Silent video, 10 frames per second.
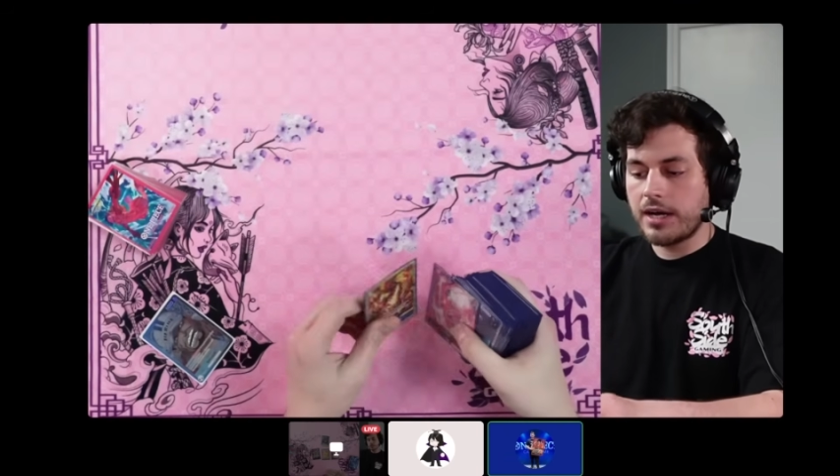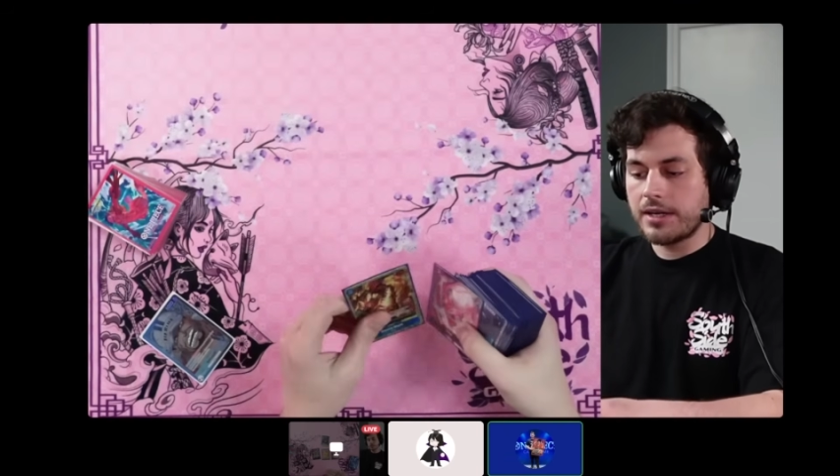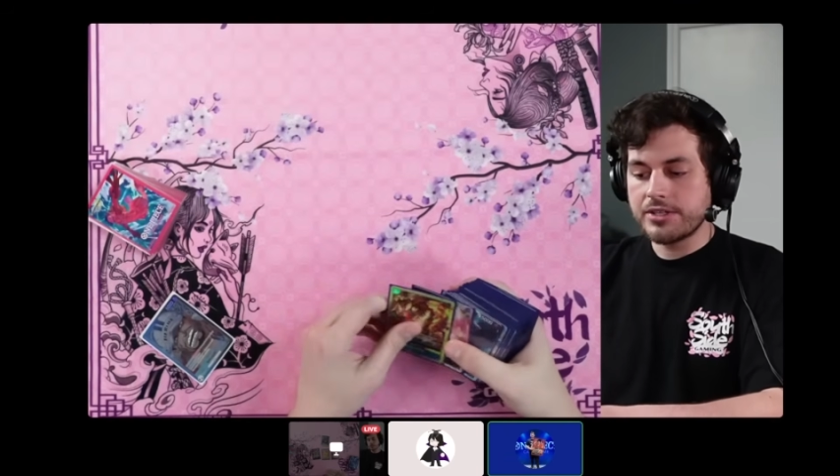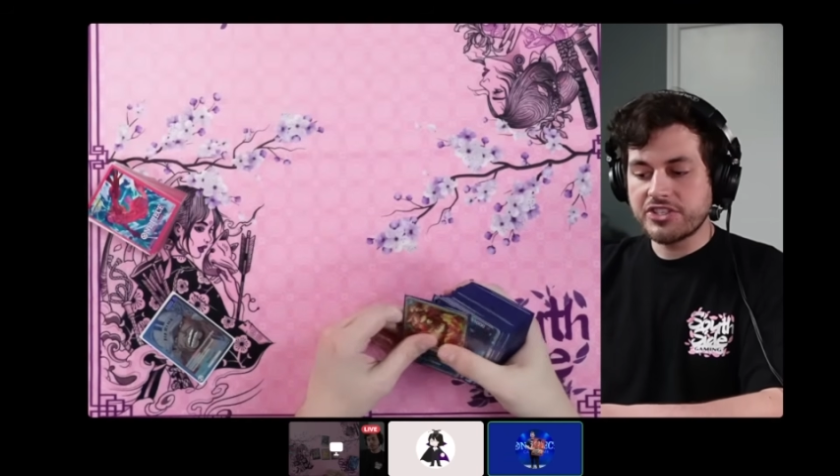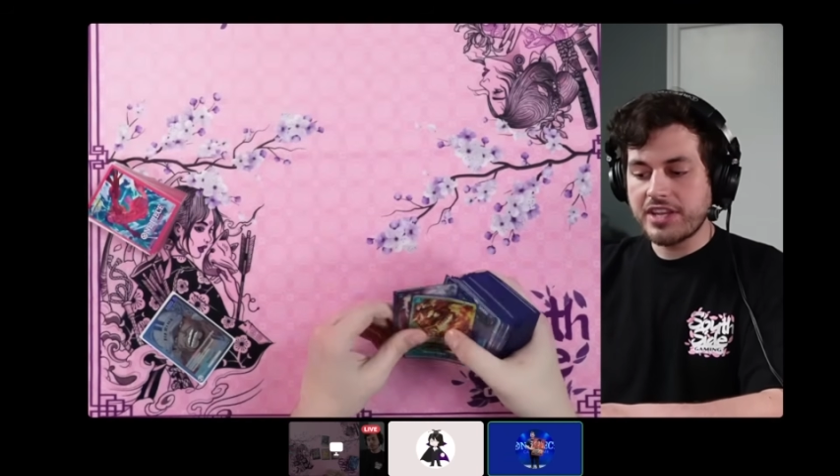
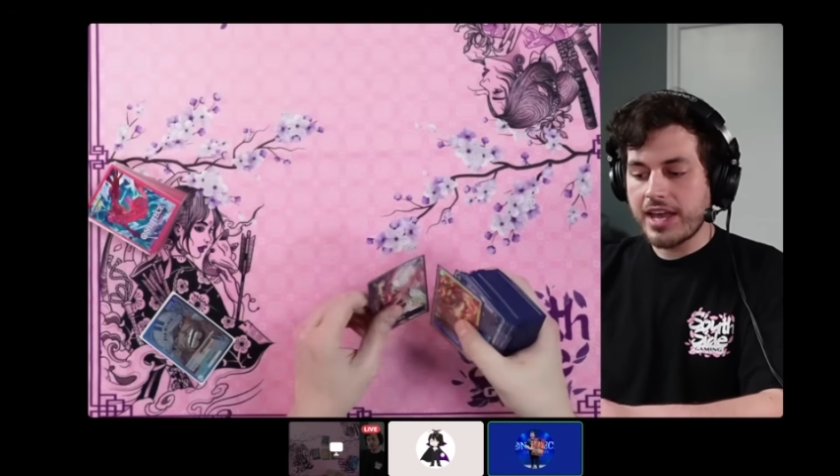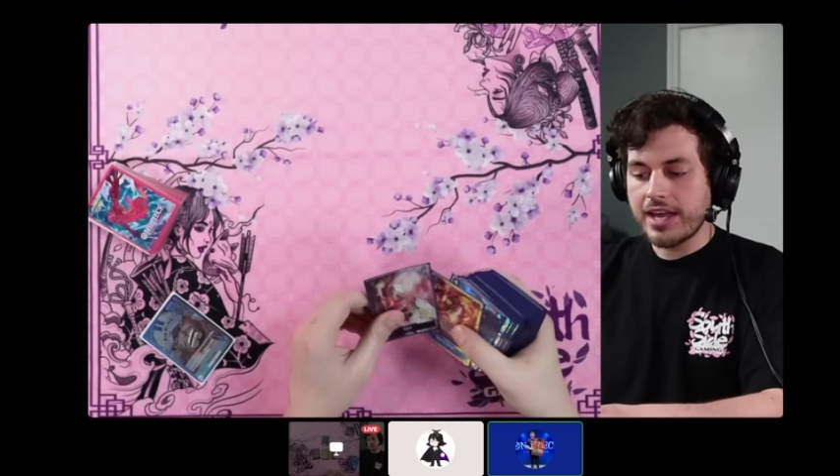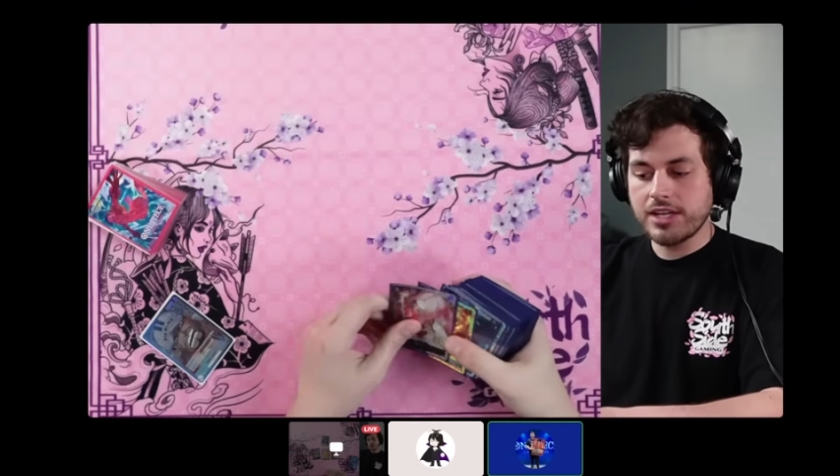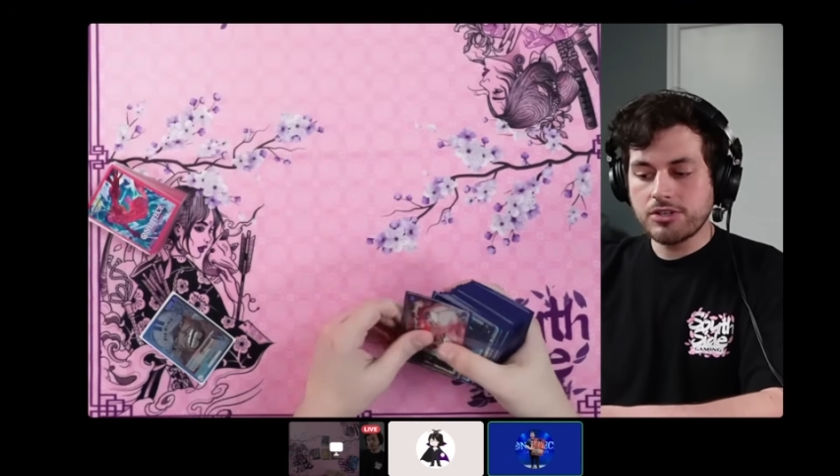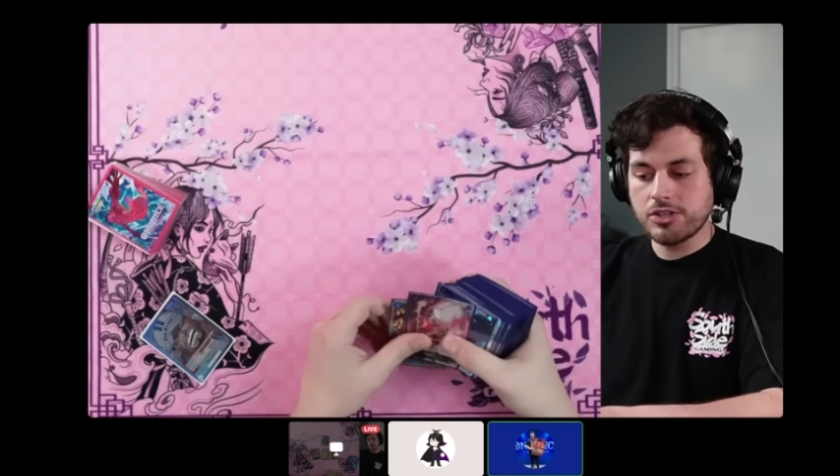
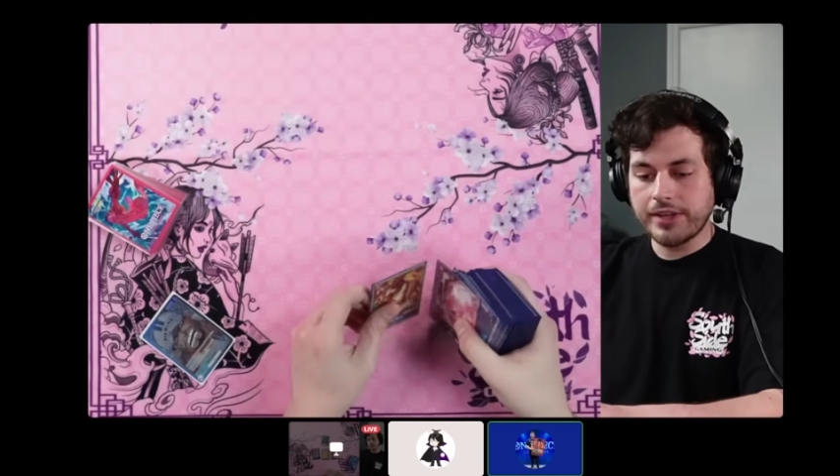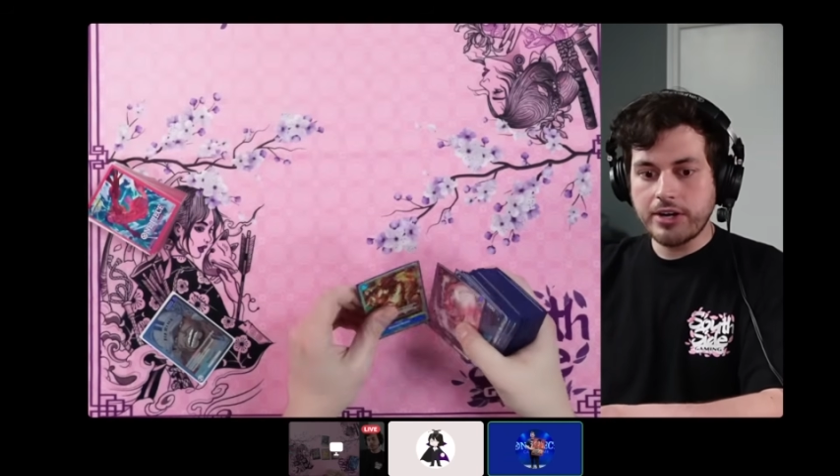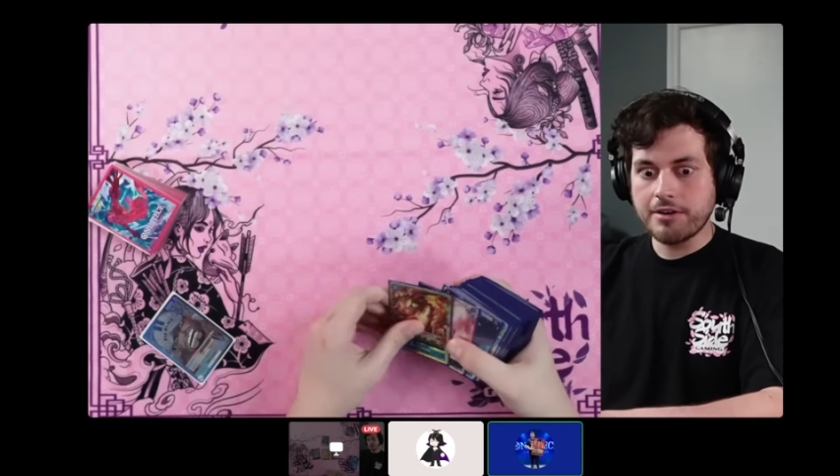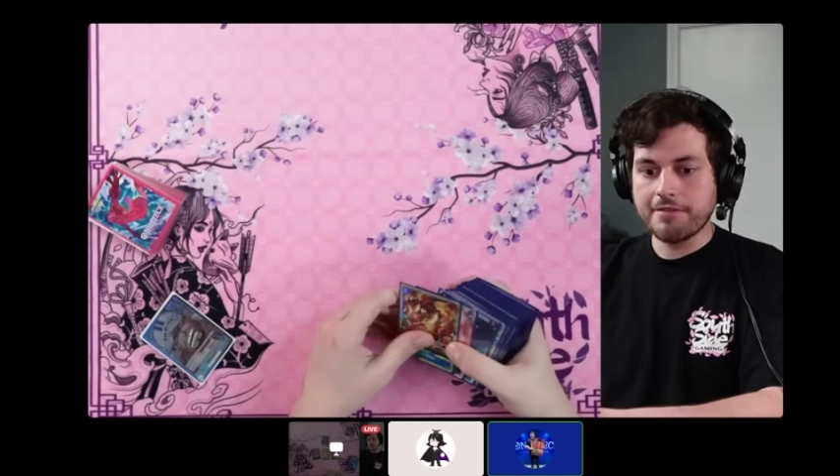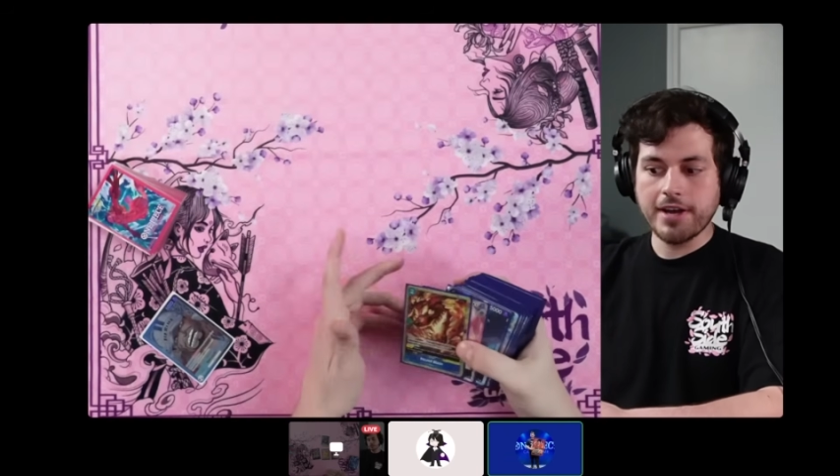stage leader
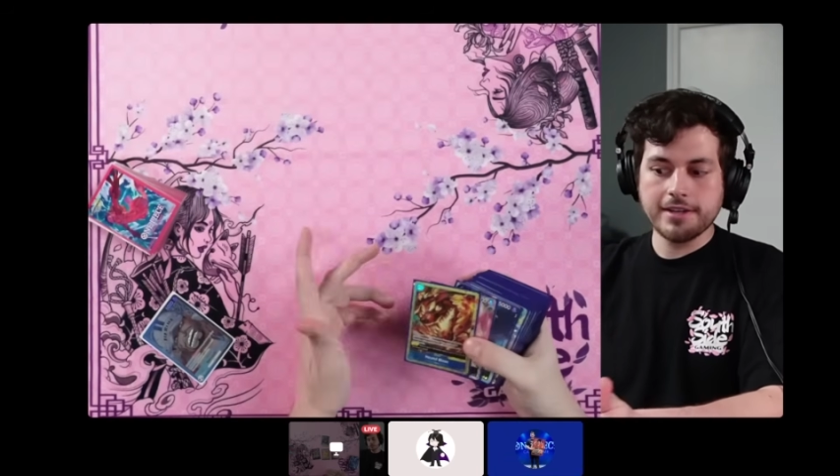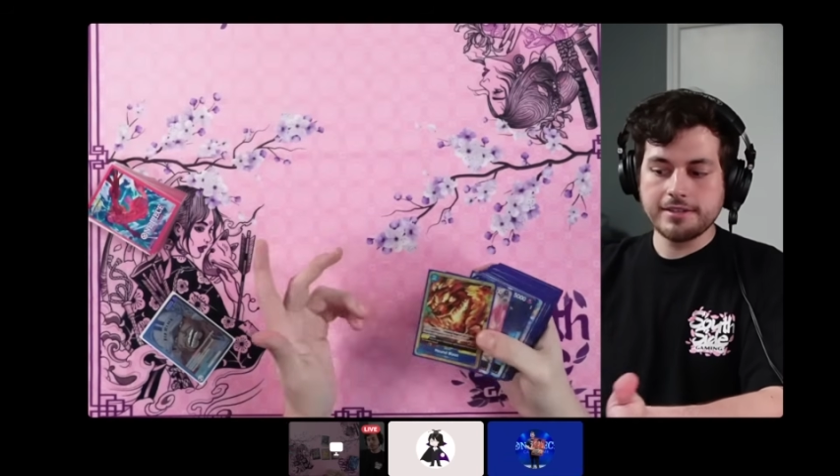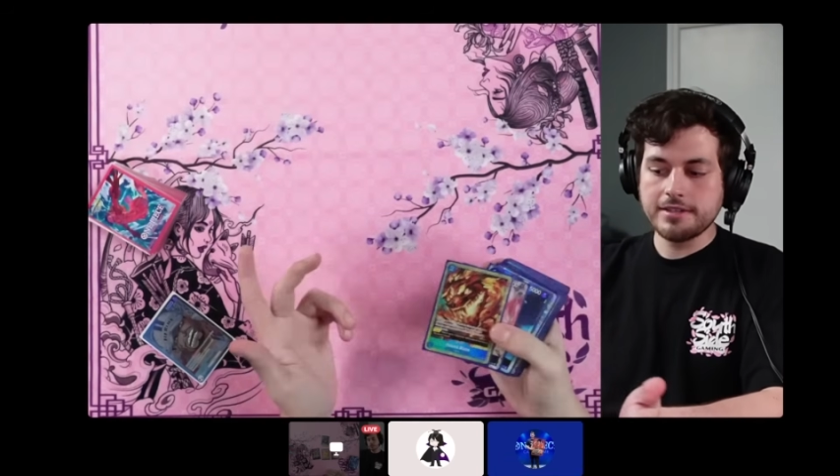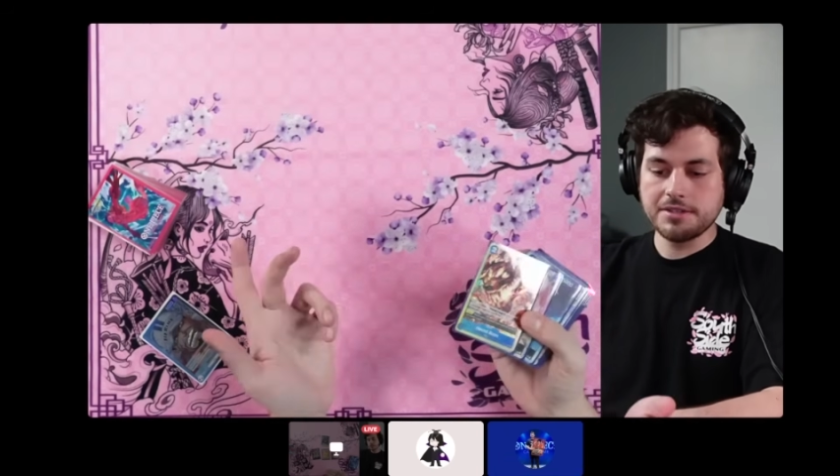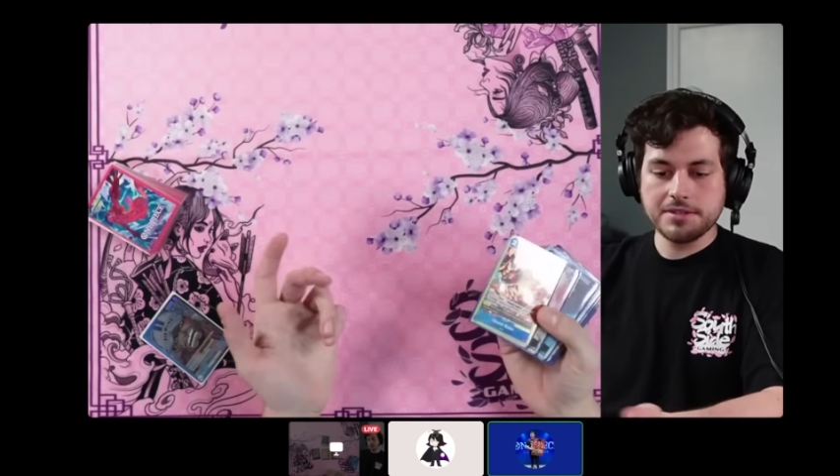effect is